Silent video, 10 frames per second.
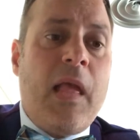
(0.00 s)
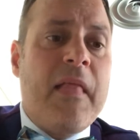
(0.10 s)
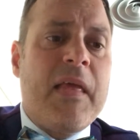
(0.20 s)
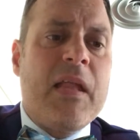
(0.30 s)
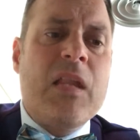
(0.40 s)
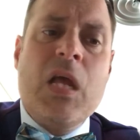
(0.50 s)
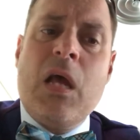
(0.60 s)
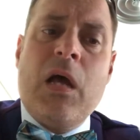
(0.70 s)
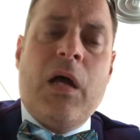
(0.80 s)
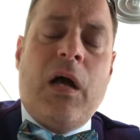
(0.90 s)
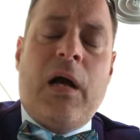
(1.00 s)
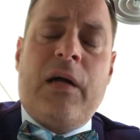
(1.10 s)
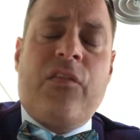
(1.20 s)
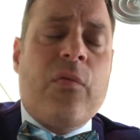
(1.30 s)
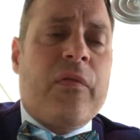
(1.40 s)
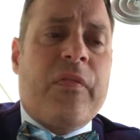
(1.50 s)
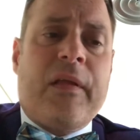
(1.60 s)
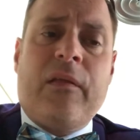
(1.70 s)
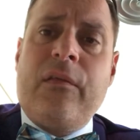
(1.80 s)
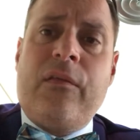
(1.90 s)
And then 2 other
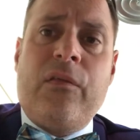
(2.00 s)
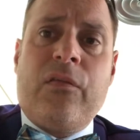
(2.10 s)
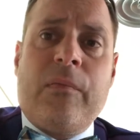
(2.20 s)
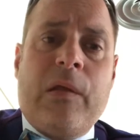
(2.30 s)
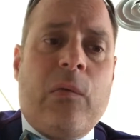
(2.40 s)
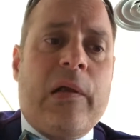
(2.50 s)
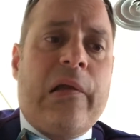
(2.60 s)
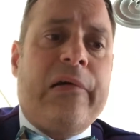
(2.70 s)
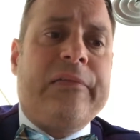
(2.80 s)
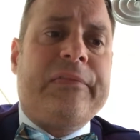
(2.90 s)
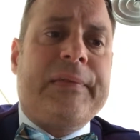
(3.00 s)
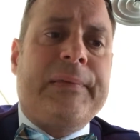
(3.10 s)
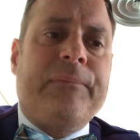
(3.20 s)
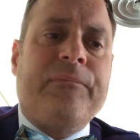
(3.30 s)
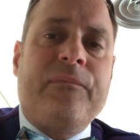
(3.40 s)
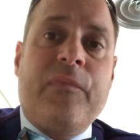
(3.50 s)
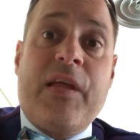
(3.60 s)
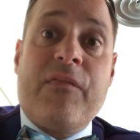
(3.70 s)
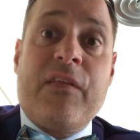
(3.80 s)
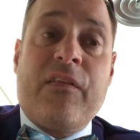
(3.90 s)
things you should be aware of. We
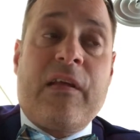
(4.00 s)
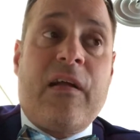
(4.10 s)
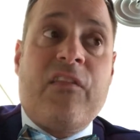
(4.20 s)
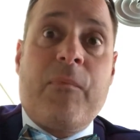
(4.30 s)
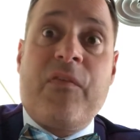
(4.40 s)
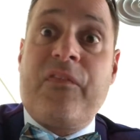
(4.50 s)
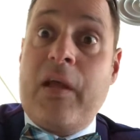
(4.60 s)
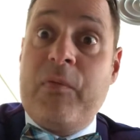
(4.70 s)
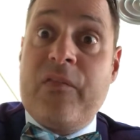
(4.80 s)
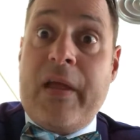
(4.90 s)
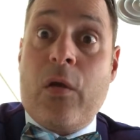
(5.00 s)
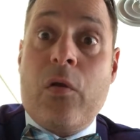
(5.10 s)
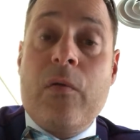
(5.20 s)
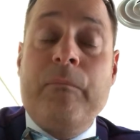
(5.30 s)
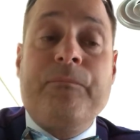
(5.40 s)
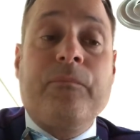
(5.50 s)
have this concept of types of error.